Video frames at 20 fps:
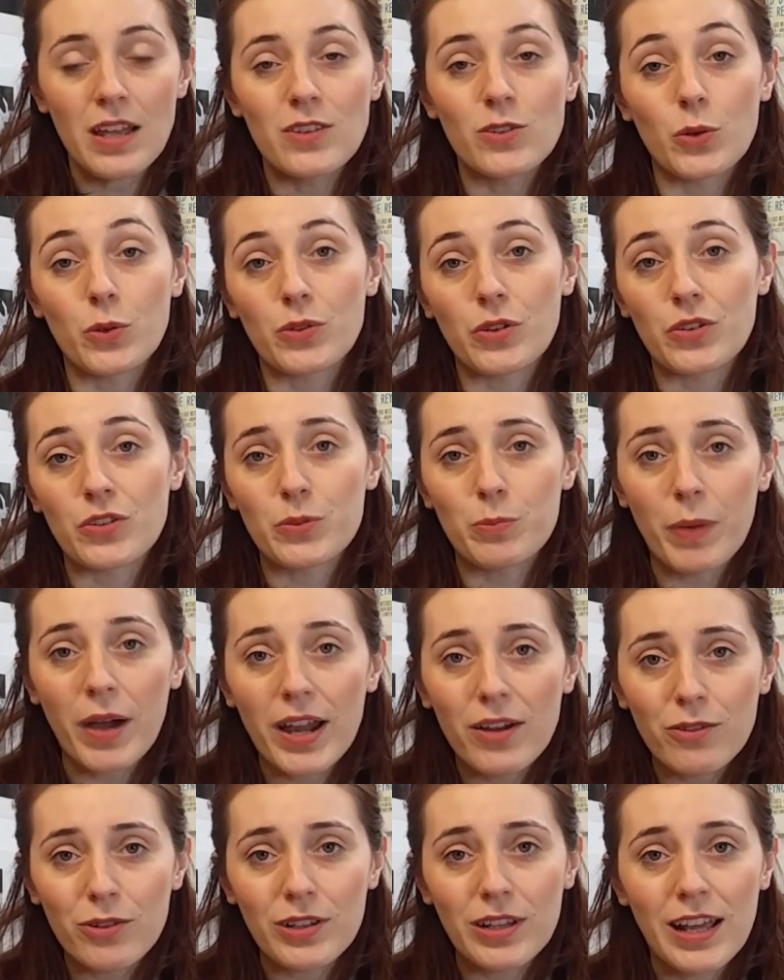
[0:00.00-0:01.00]
It's also
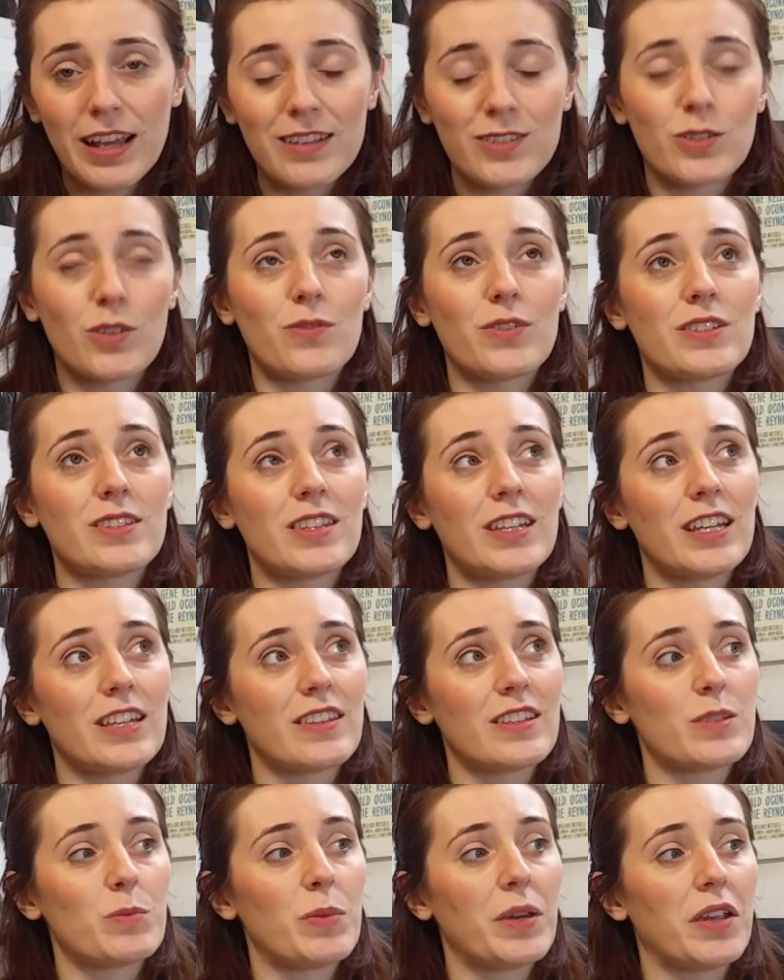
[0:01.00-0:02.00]
spiral laced, obviously, at
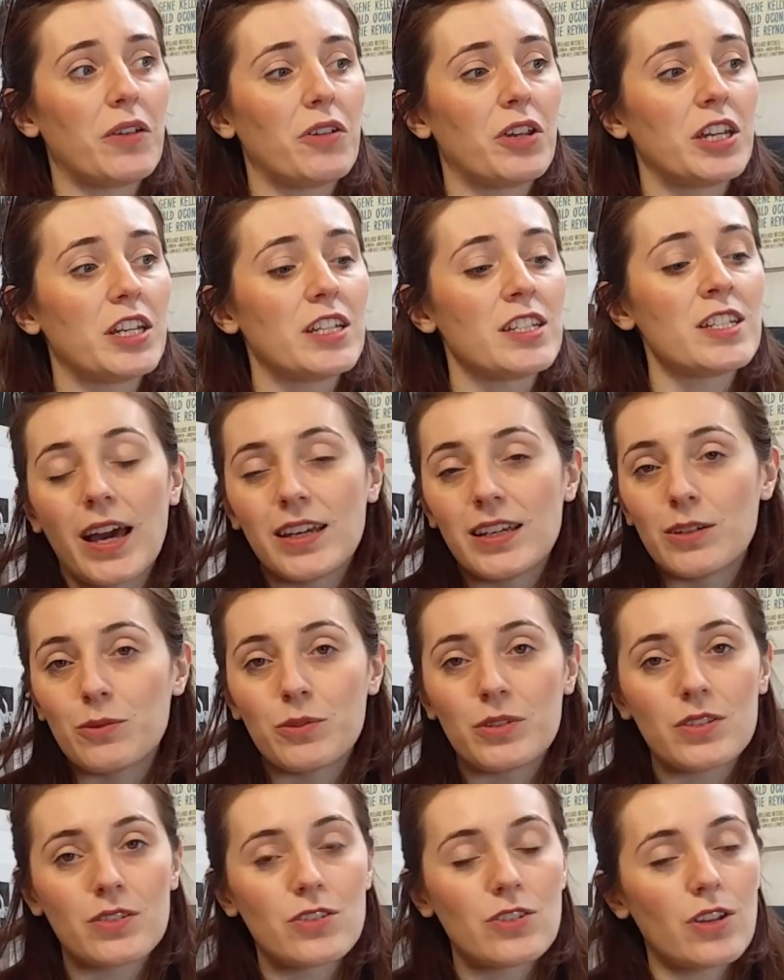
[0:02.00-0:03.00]
this period. It
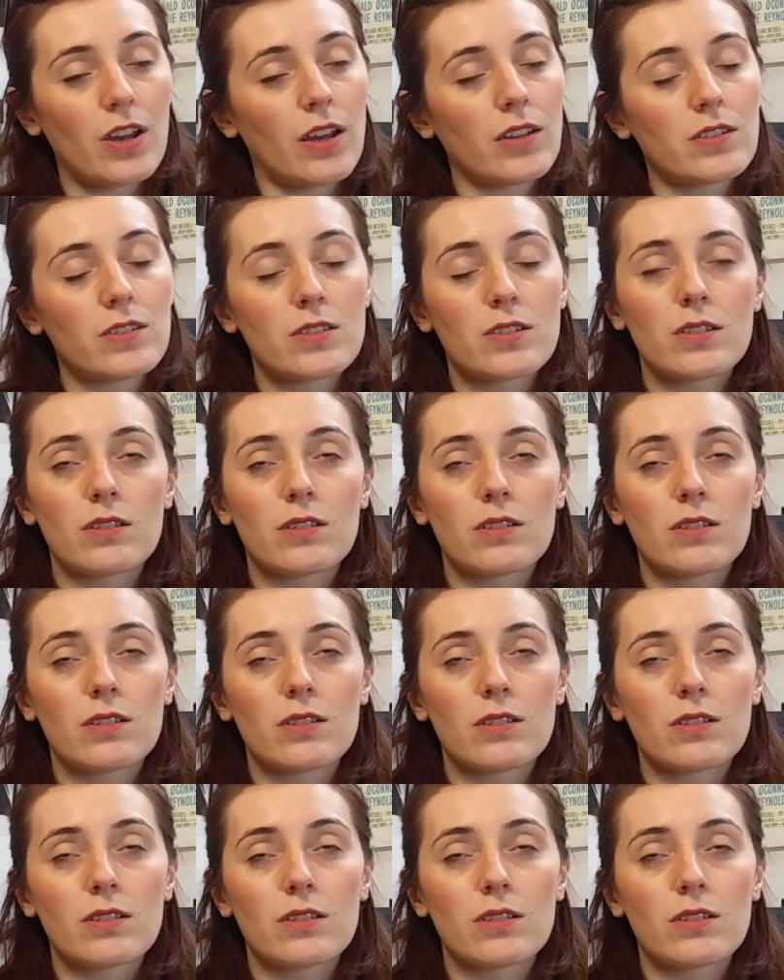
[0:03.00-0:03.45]
was just